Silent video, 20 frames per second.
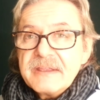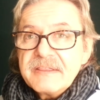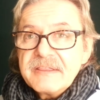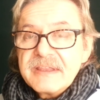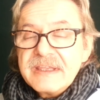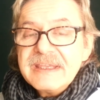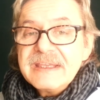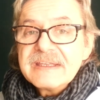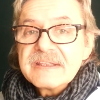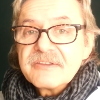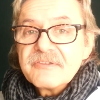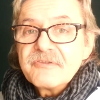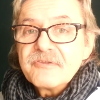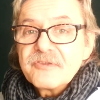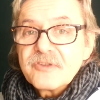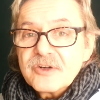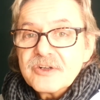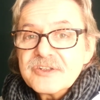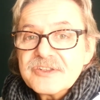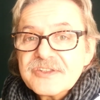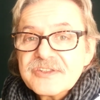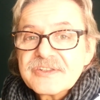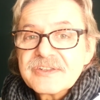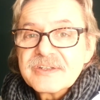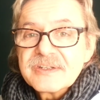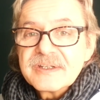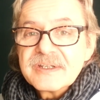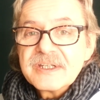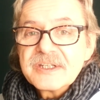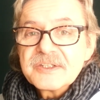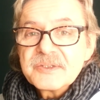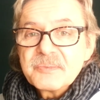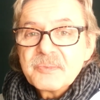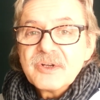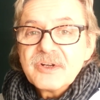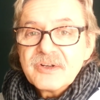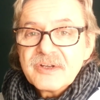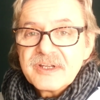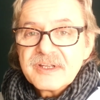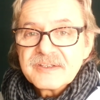think the first
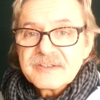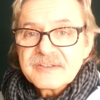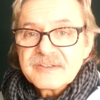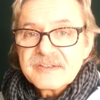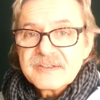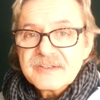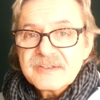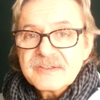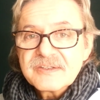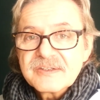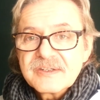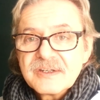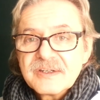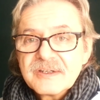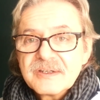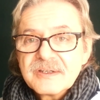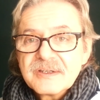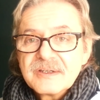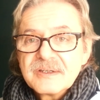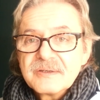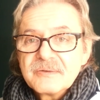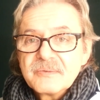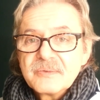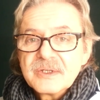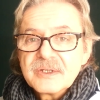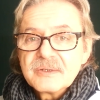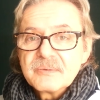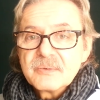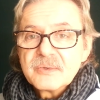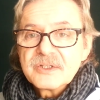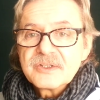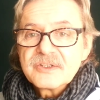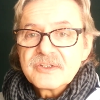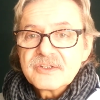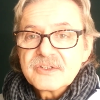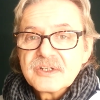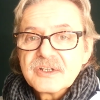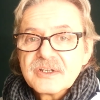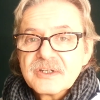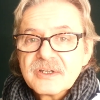experiences
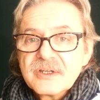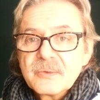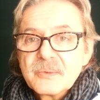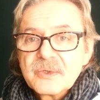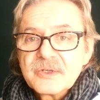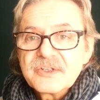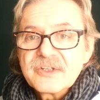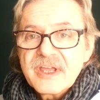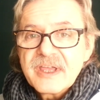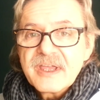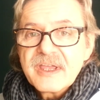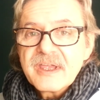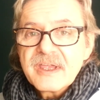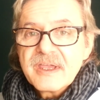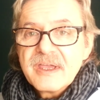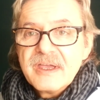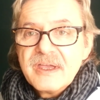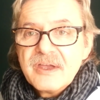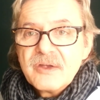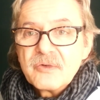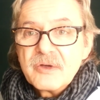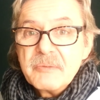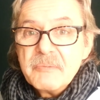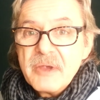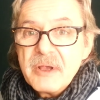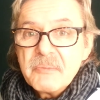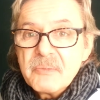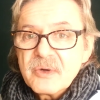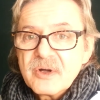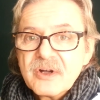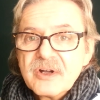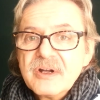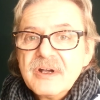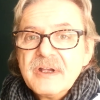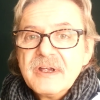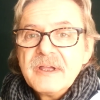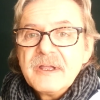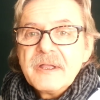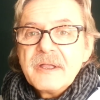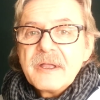which I remember
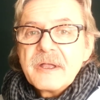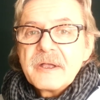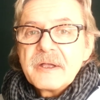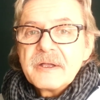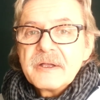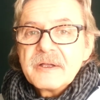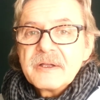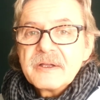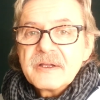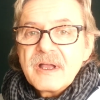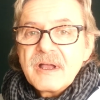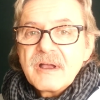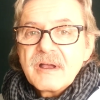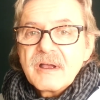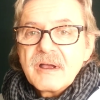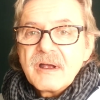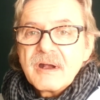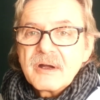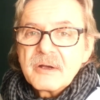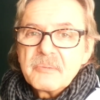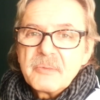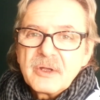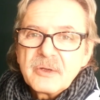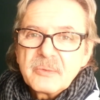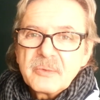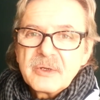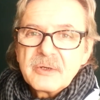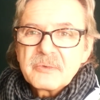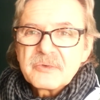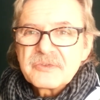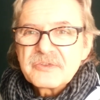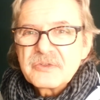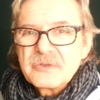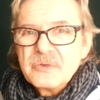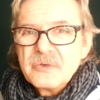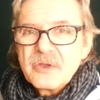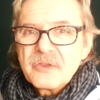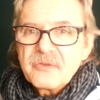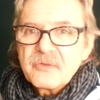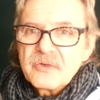are about when I was
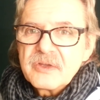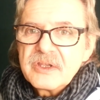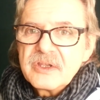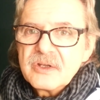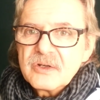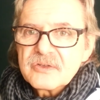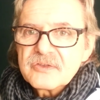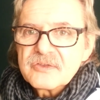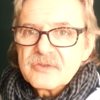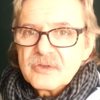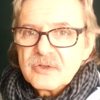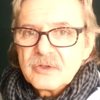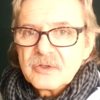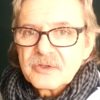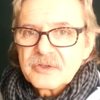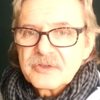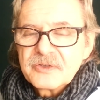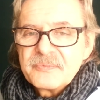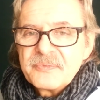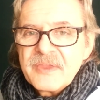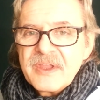2 or 3 years old.